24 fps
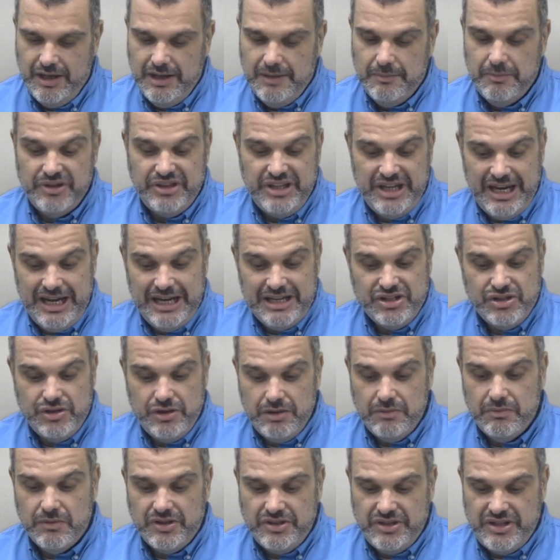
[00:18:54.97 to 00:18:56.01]
But they hatch
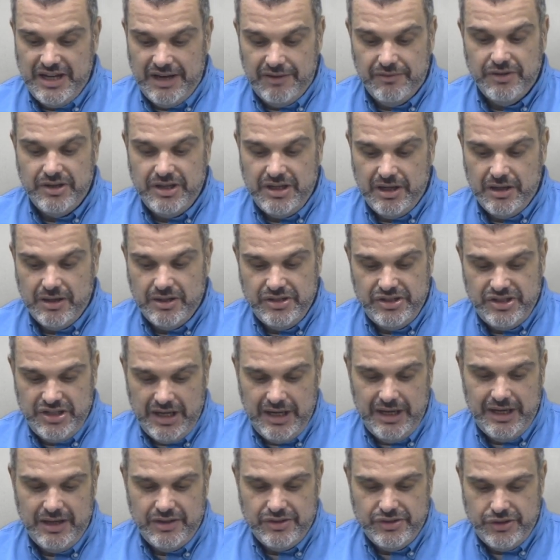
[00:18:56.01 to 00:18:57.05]
new ones every year in
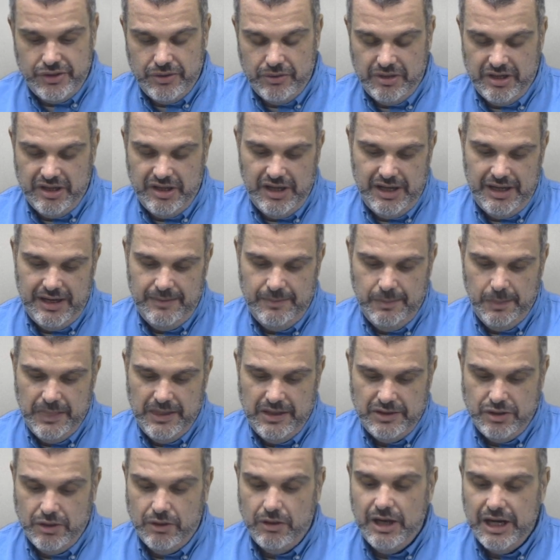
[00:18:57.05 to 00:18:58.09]
science, Julian added.
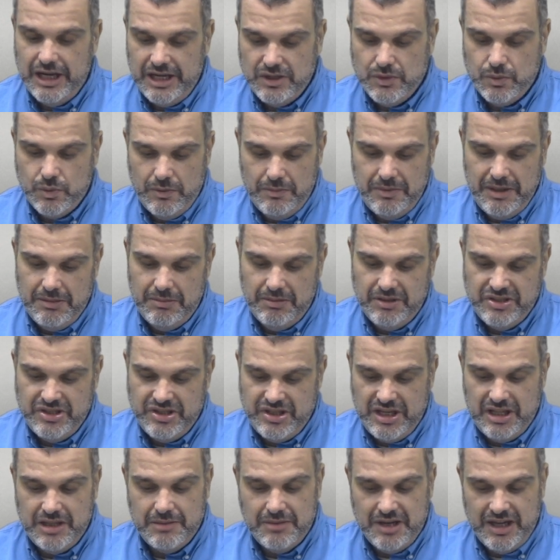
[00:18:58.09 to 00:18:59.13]
So August will be able to
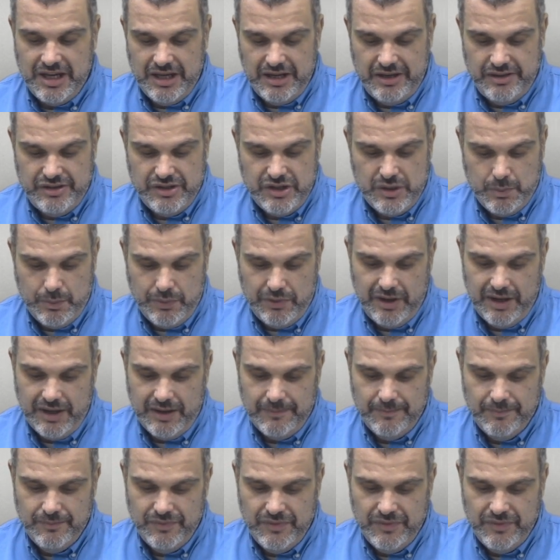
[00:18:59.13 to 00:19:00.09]
see them again in the spring.